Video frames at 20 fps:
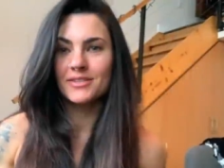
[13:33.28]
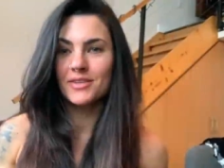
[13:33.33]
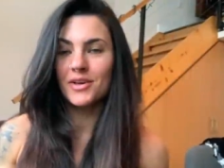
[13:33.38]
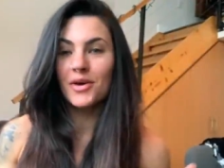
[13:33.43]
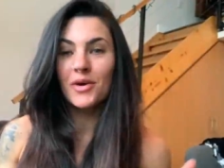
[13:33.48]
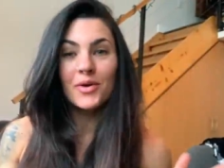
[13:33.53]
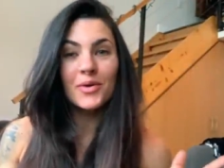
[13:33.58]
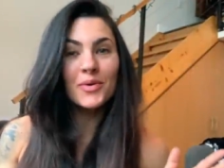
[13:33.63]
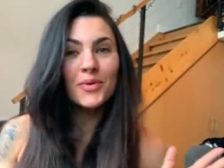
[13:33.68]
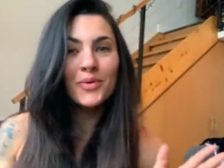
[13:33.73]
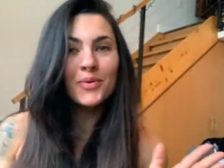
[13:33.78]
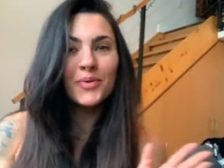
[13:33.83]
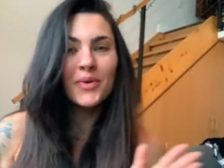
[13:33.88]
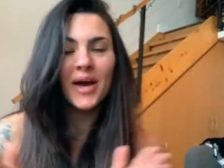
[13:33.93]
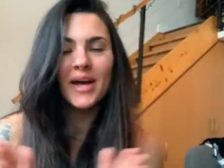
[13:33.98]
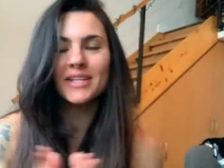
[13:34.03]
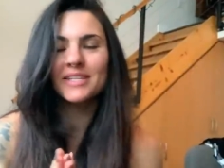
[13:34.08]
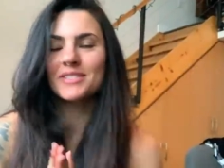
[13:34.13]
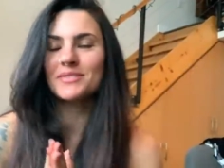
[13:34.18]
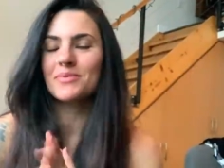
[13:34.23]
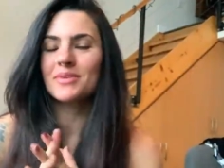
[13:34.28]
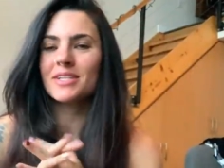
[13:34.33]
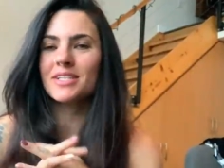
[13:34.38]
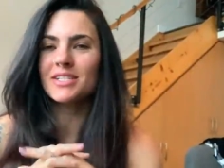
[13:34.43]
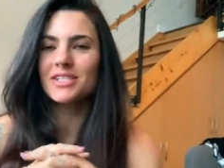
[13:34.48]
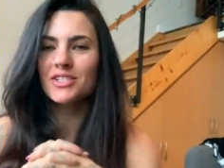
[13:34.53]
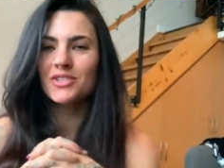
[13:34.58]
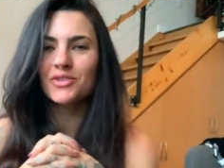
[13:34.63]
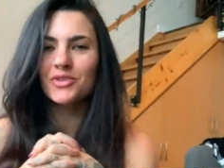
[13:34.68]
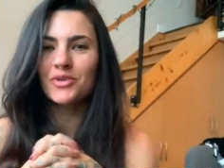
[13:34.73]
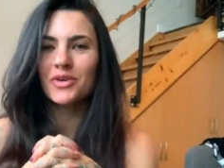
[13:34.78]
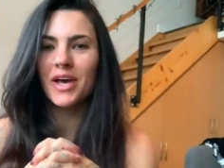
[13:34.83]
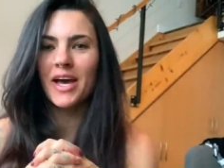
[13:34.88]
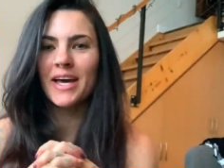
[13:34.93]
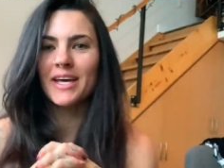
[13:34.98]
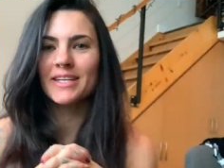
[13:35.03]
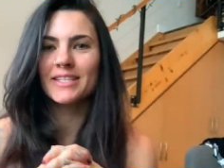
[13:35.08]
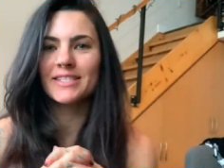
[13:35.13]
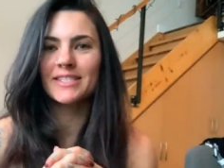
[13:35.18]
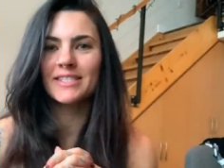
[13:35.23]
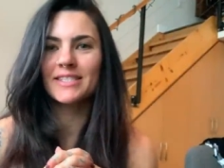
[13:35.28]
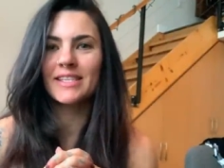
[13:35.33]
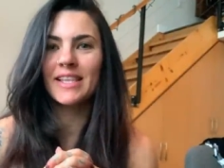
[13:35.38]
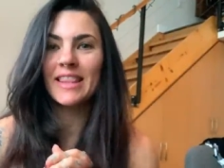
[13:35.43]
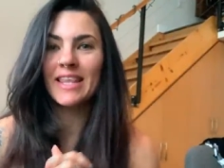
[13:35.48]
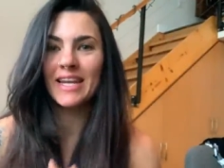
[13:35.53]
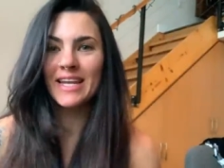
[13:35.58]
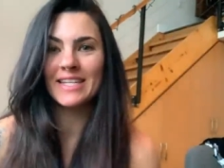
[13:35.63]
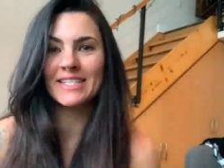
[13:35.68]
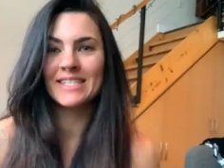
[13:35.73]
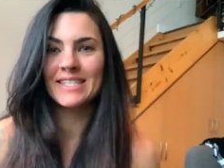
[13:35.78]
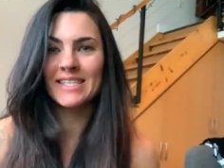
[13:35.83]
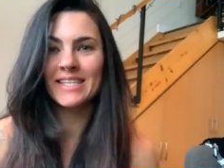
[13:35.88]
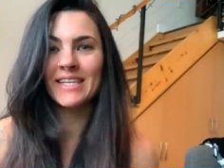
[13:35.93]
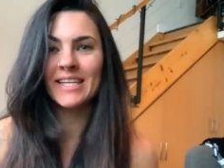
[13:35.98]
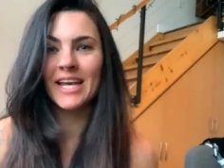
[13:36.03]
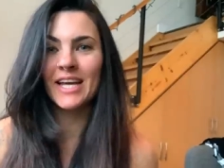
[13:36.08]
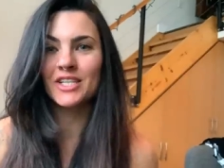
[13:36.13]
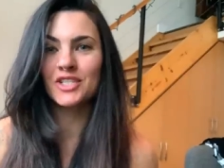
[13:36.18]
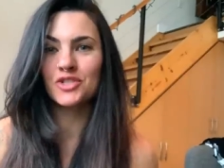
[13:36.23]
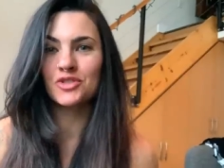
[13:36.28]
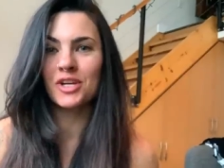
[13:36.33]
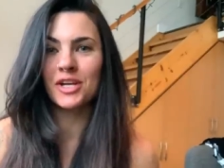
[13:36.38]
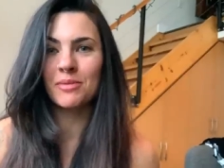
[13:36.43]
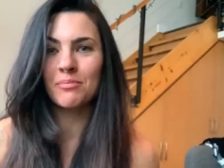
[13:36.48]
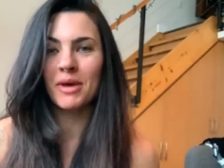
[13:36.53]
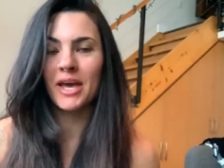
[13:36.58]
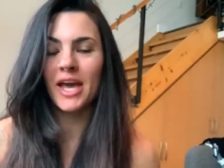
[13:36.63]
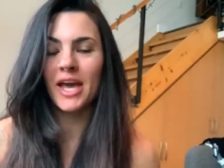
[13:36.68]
so I just wanted to show you guys that I did it. I straightened my